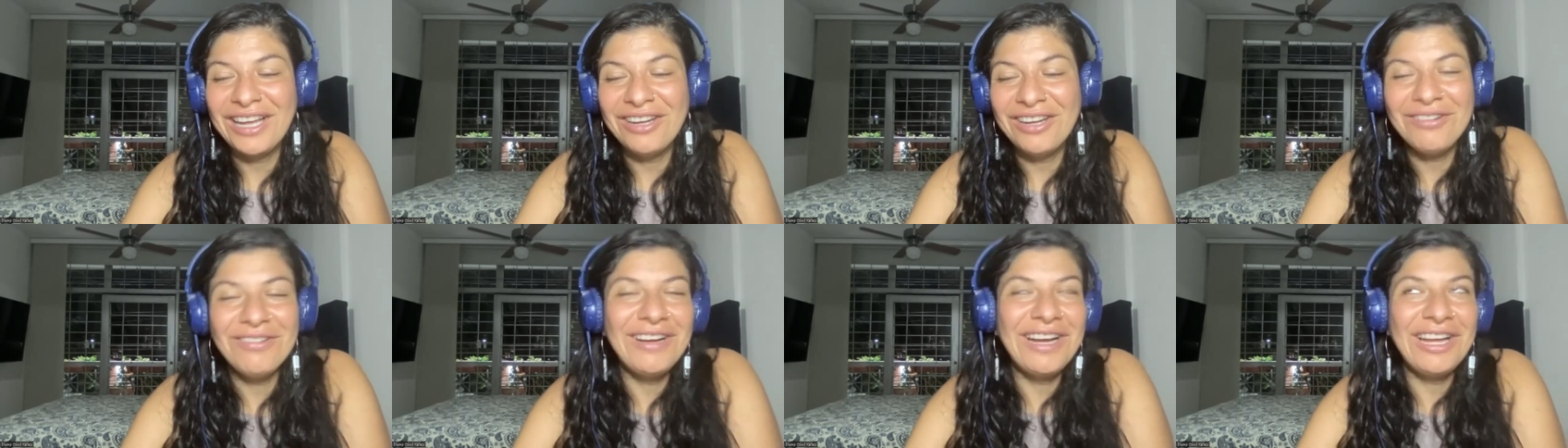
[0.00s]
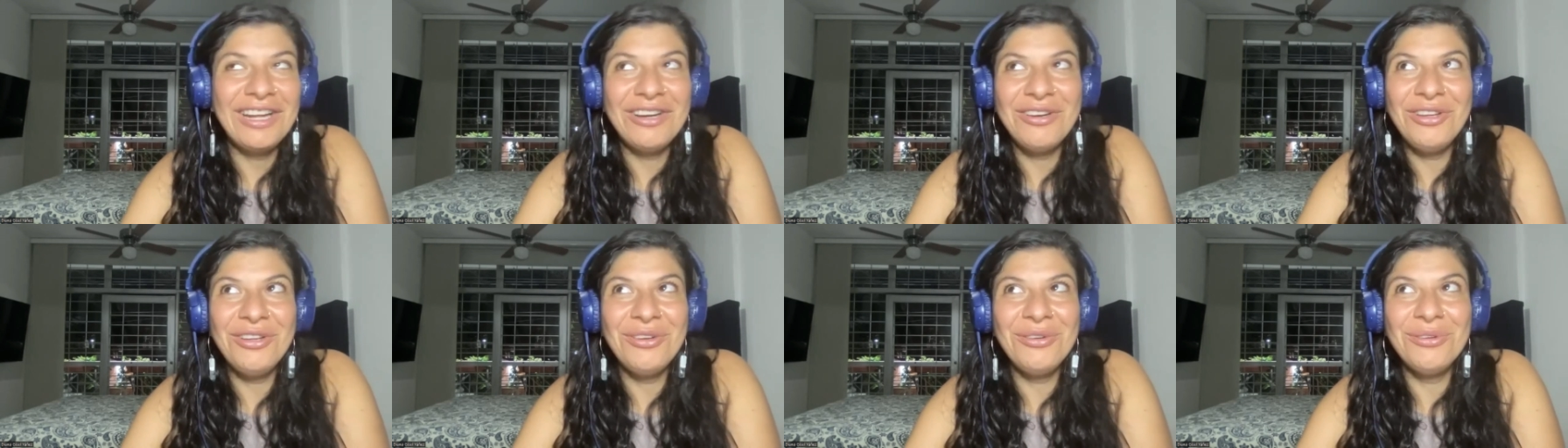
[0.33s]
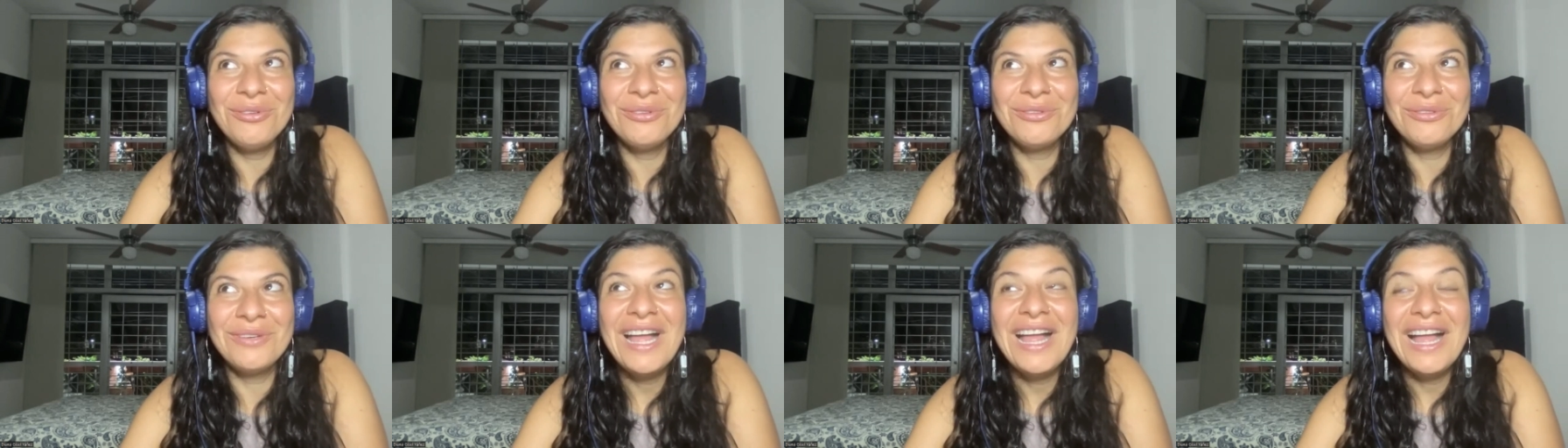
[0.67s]

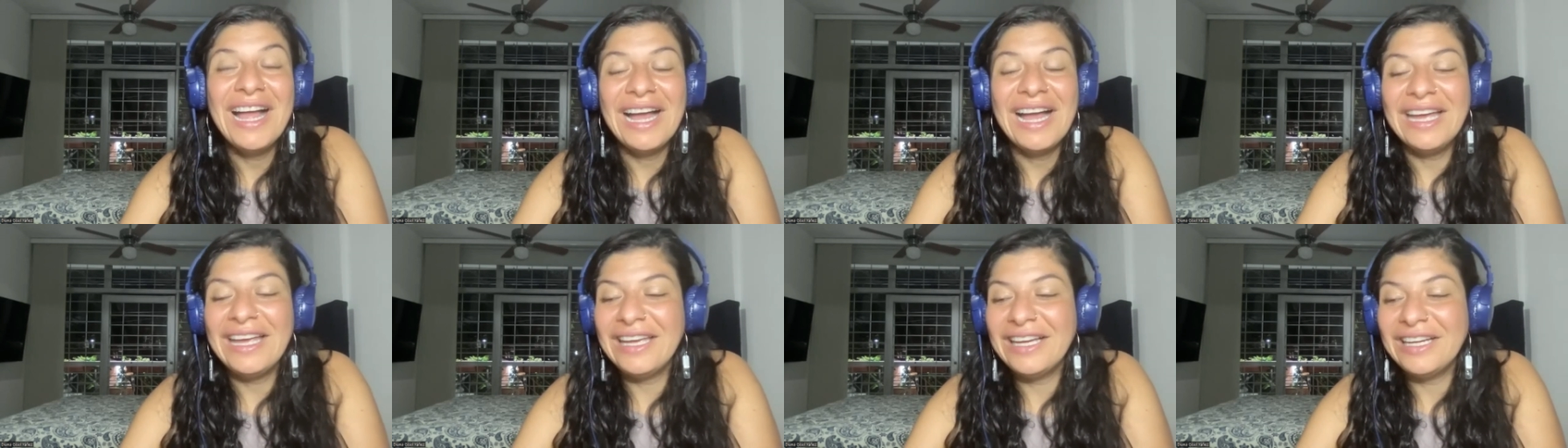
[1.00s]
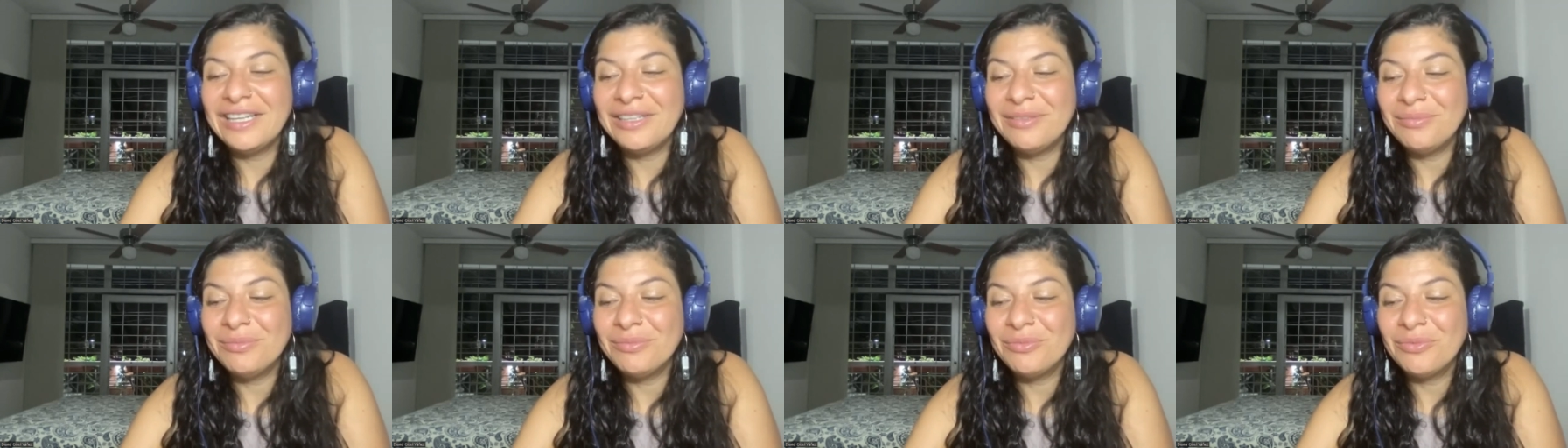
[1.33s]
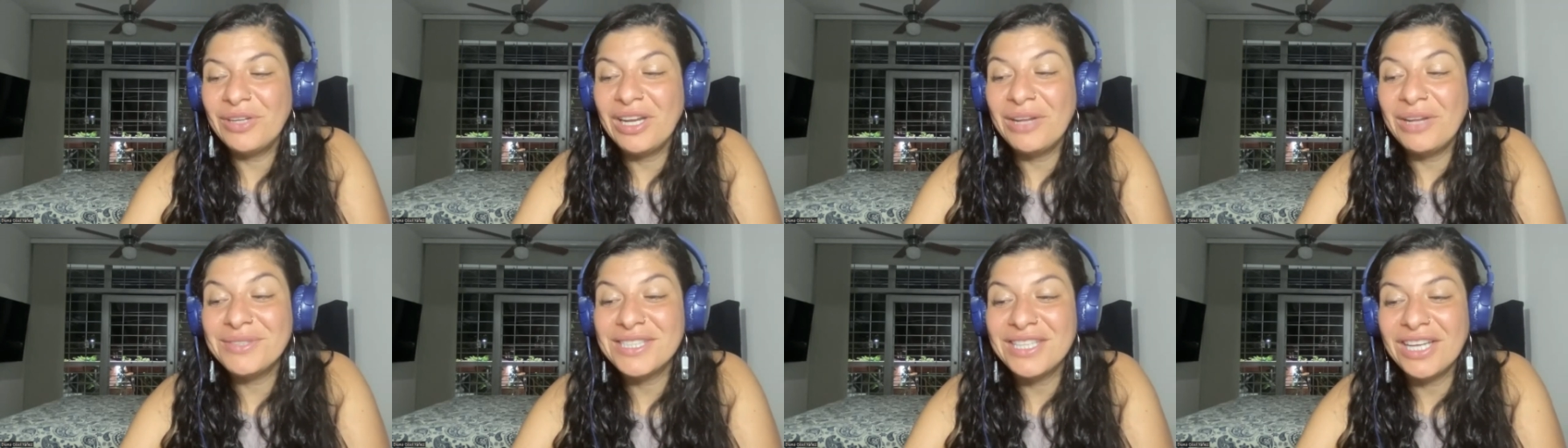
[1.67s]

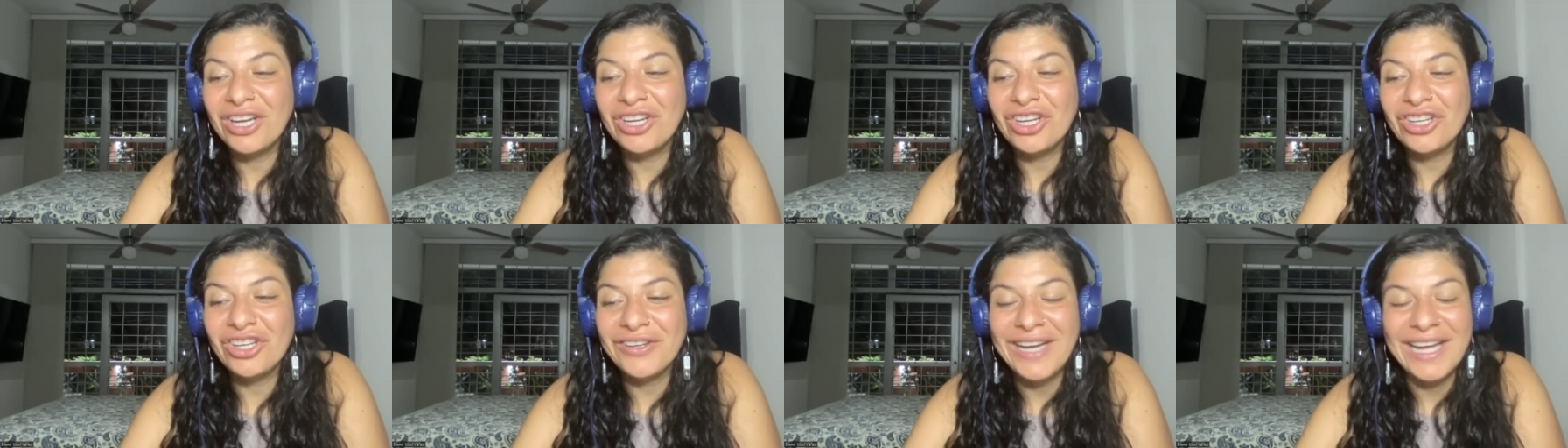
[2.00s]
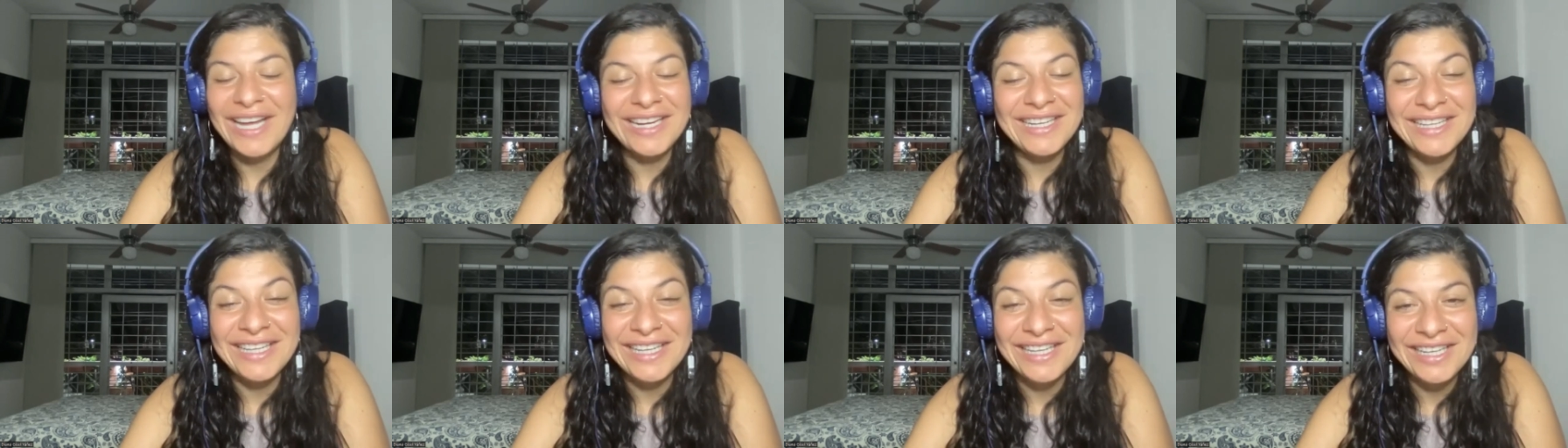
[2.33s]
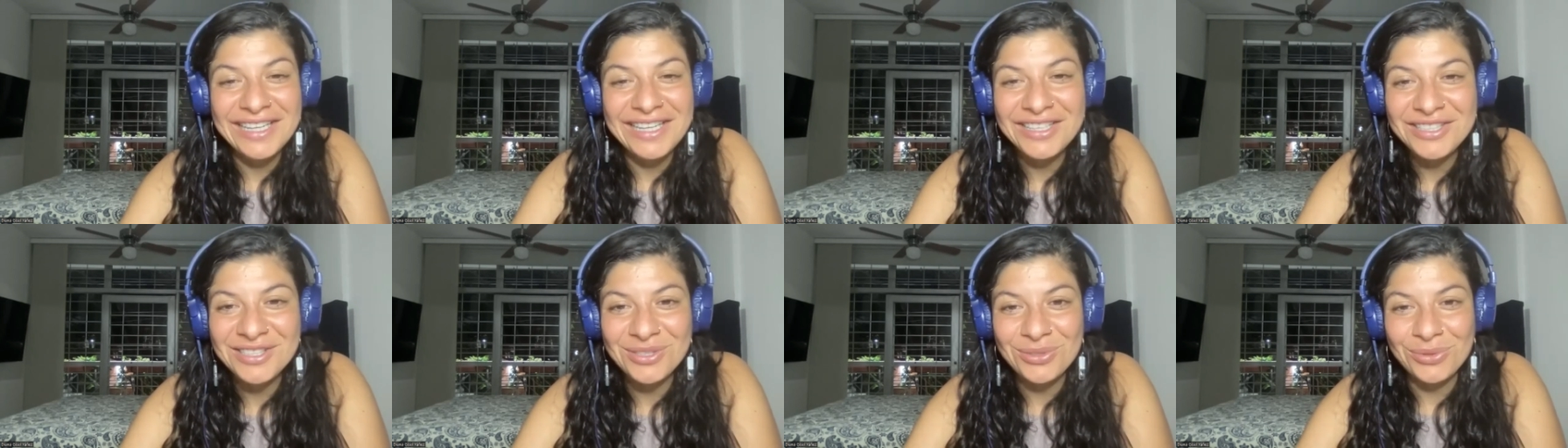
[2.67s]
when I was younger, I had an
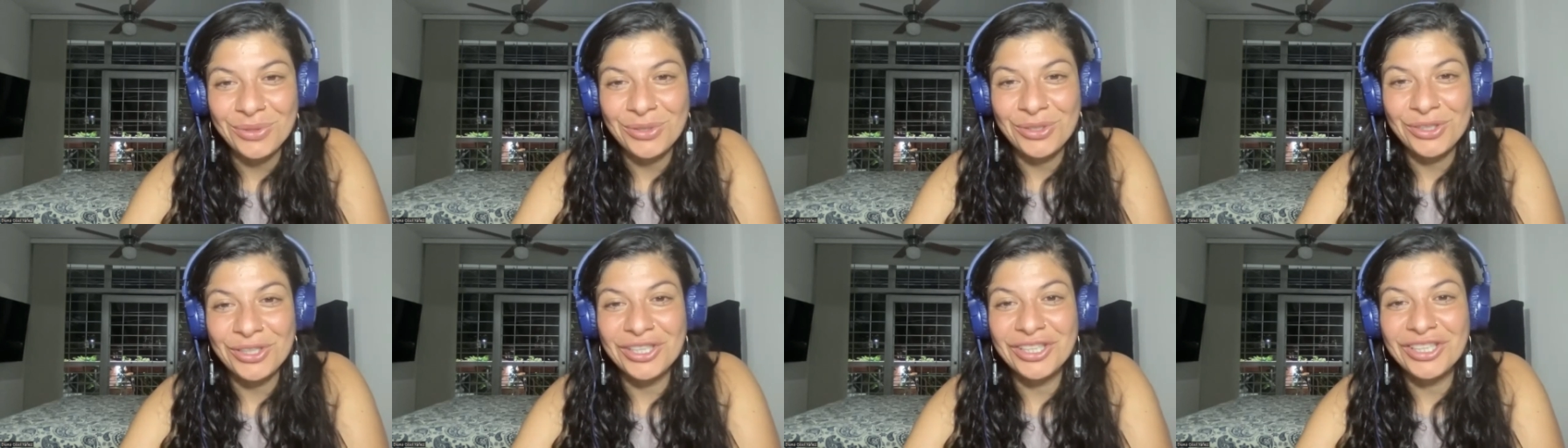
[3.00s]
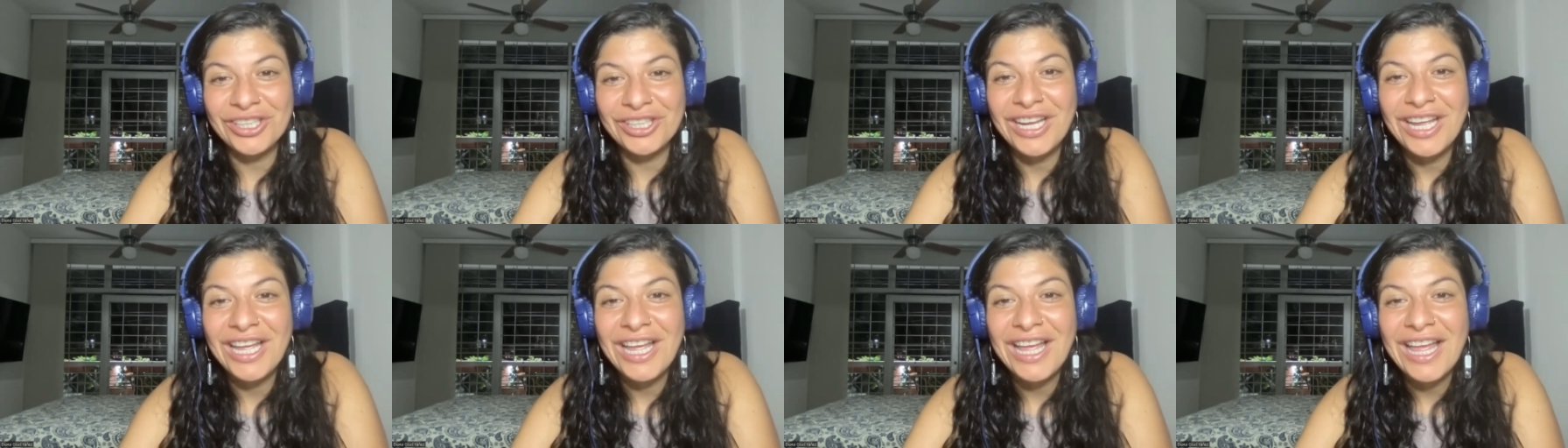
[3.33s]
eating disorder,